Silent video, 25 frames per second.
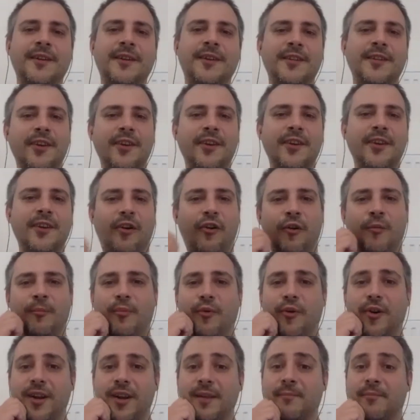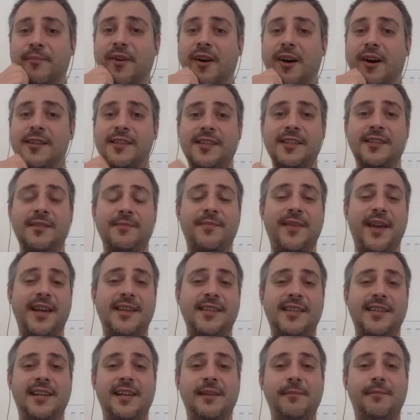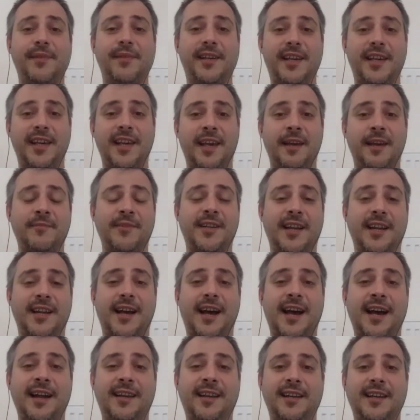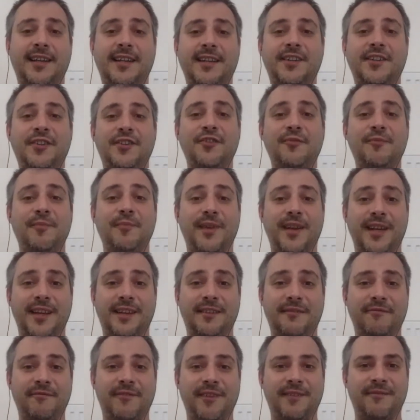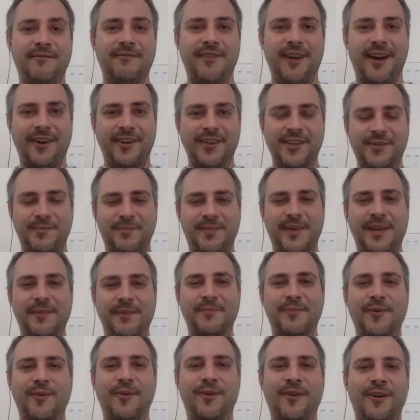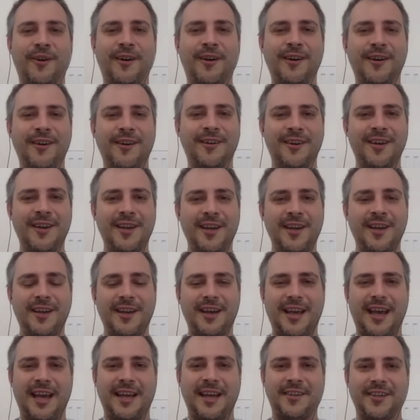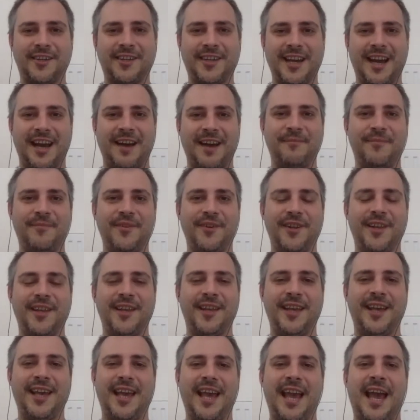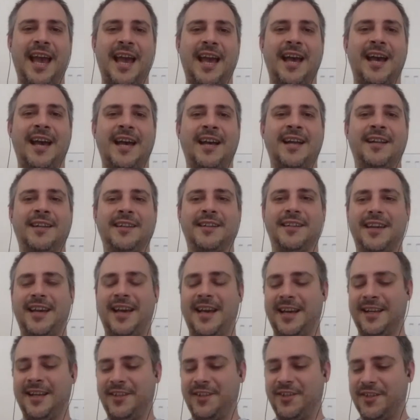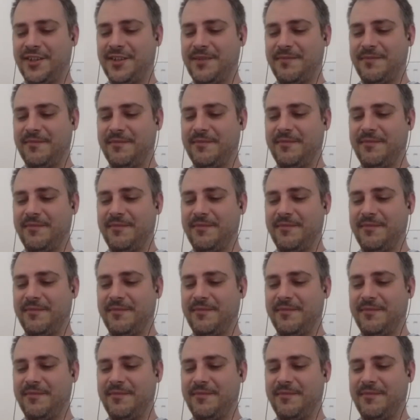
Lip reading: the onboarding process basically became that I needed to meet with various people at the company, and just